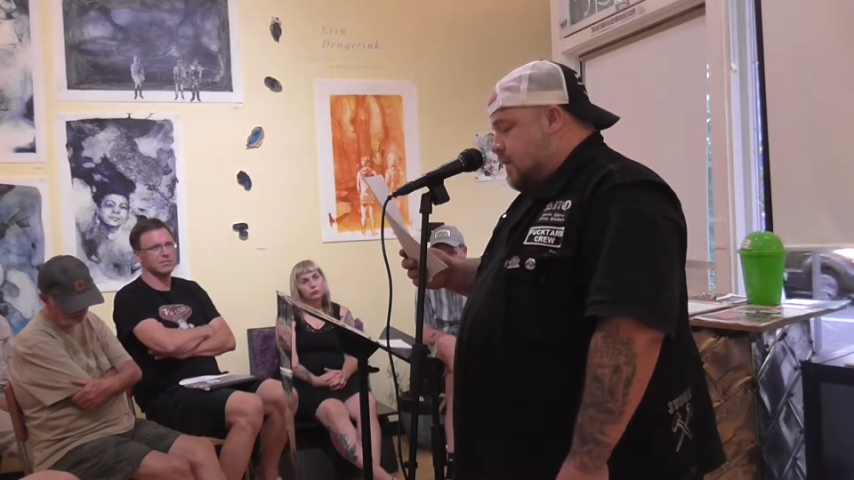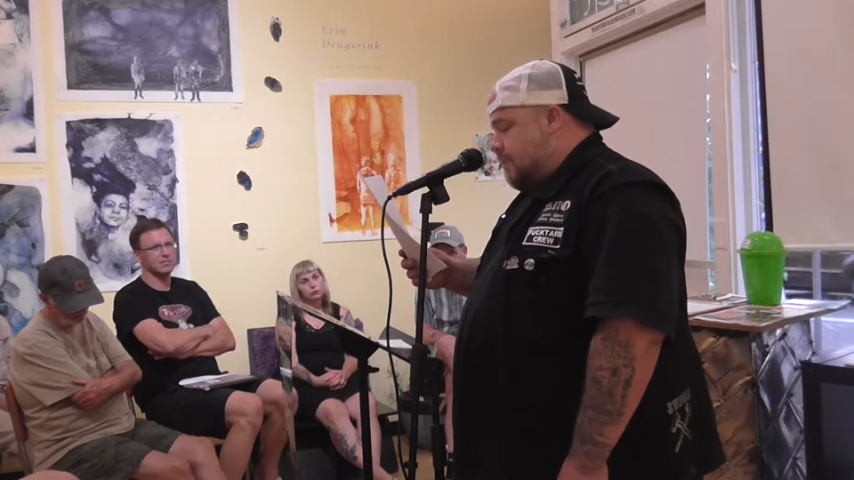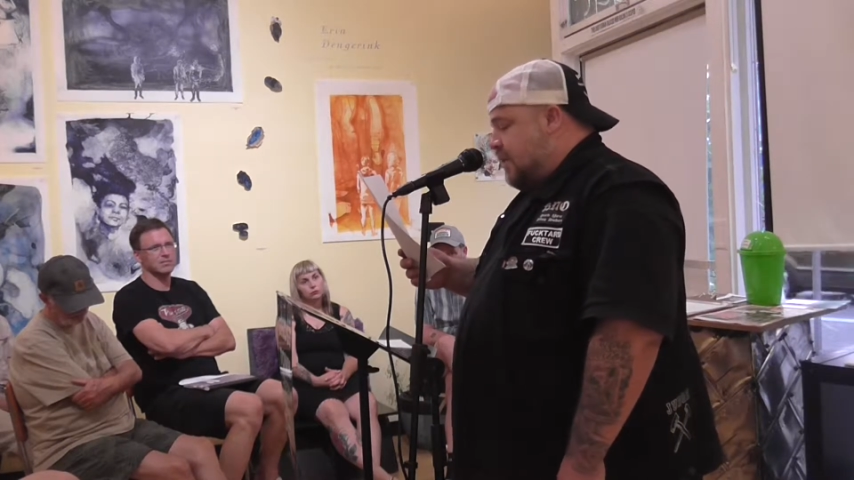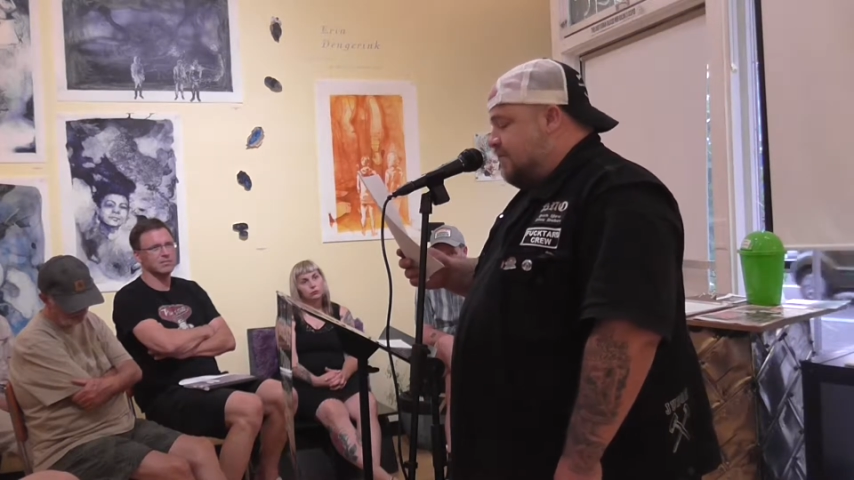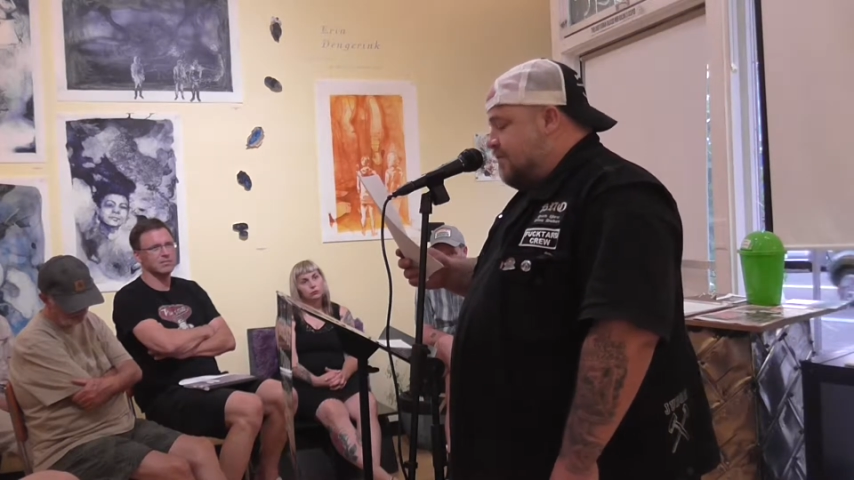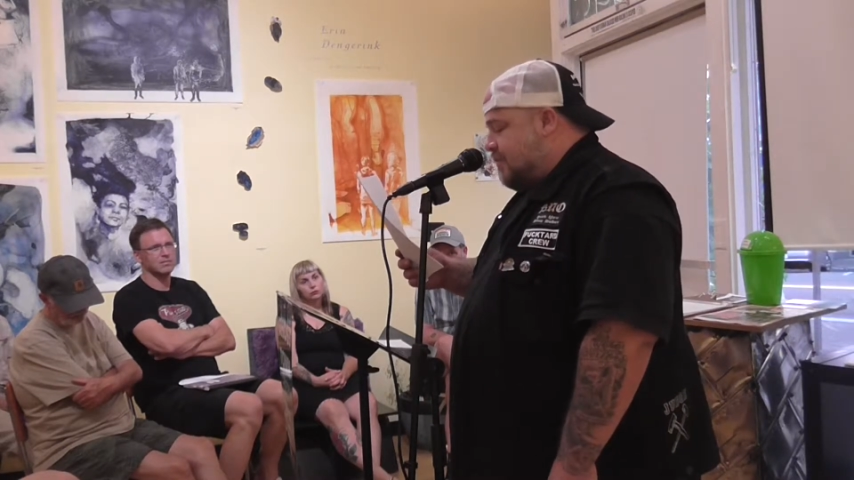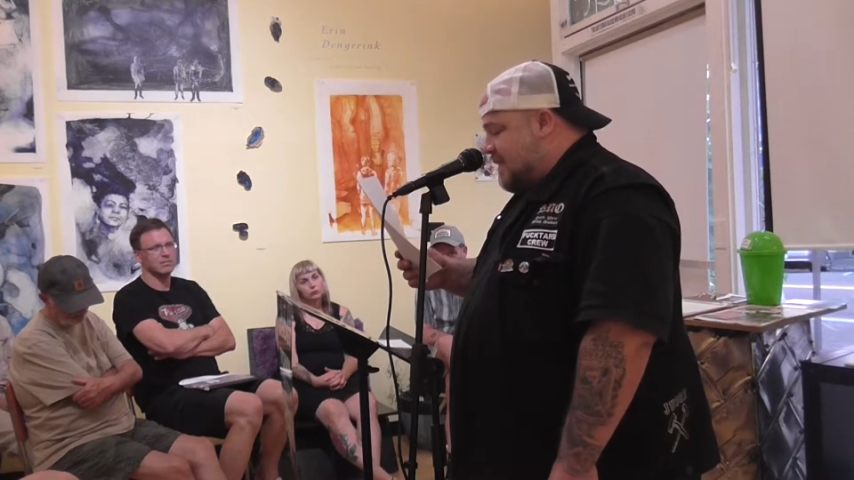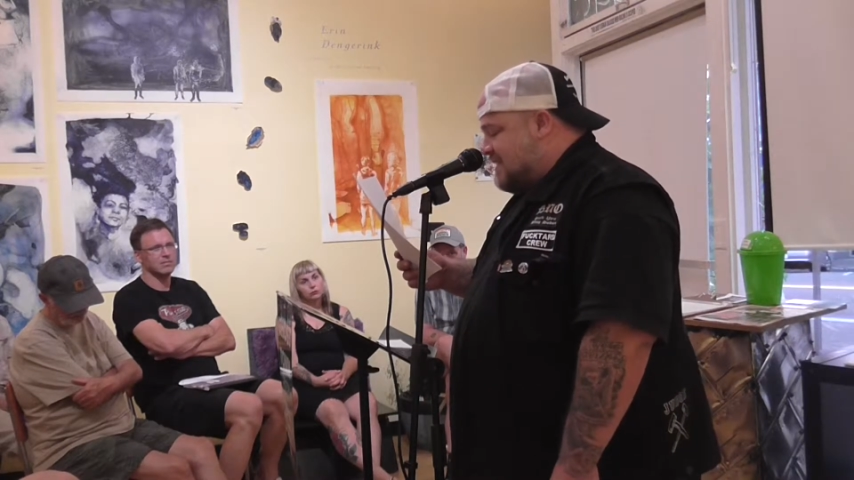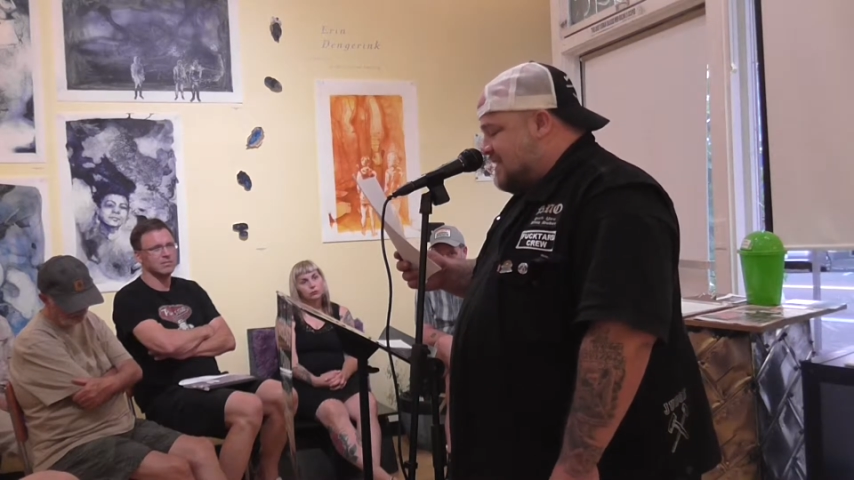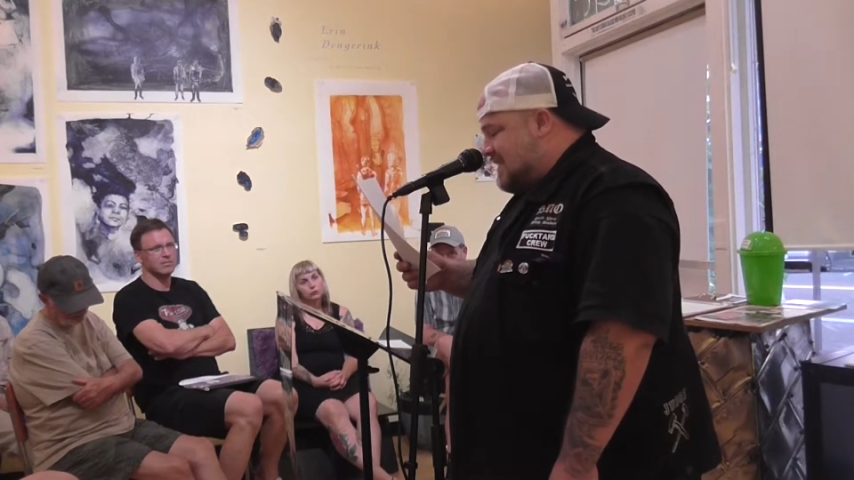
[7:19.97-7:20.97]
Apart from the
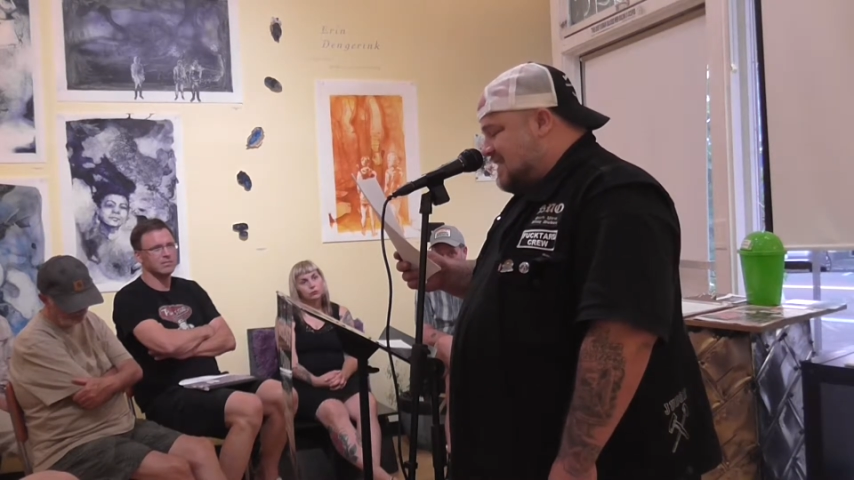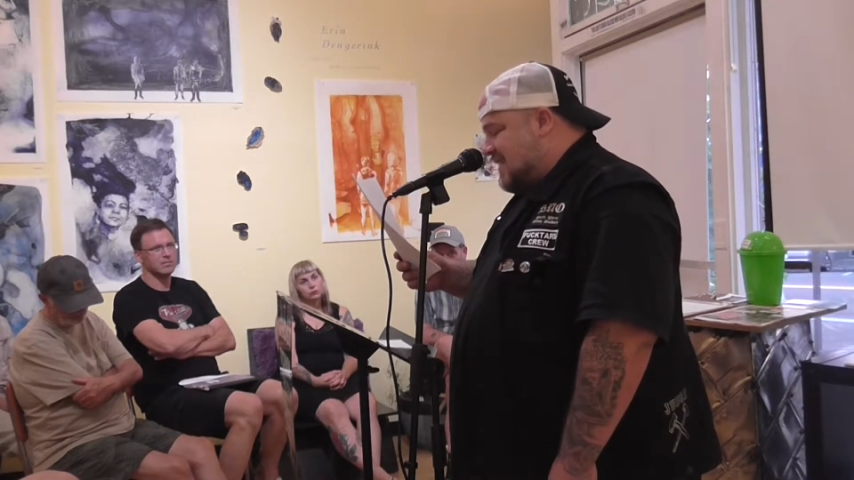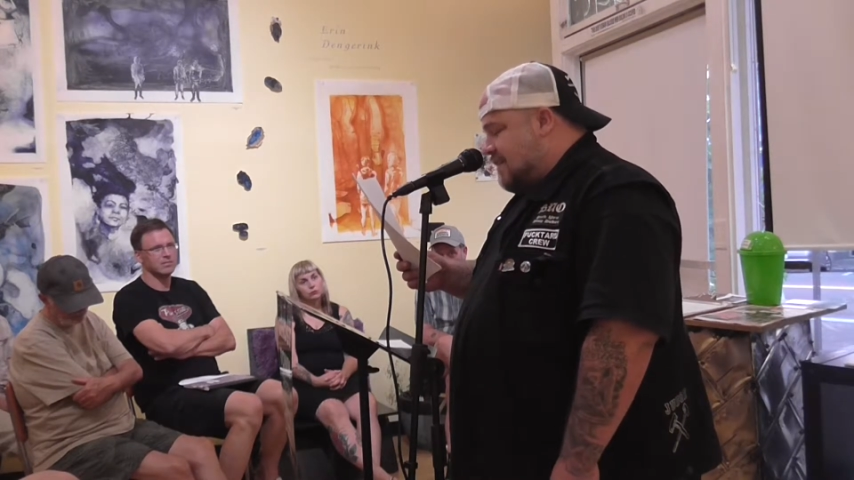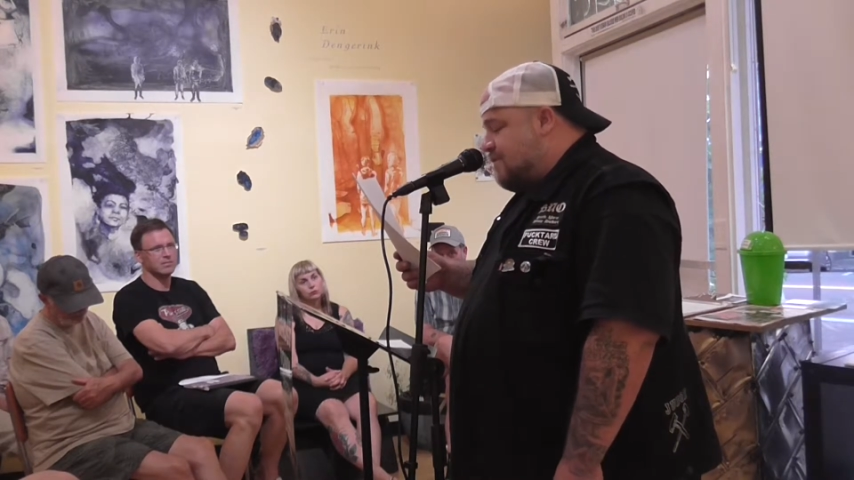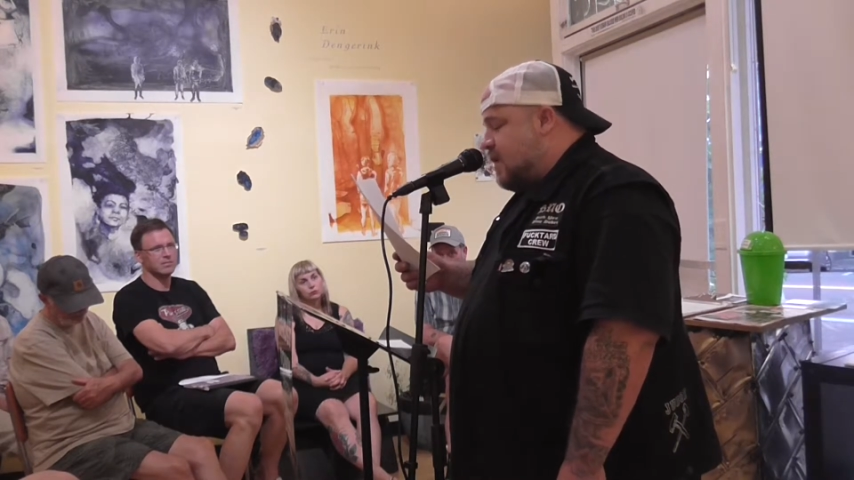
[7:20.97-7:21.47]
rest, they said.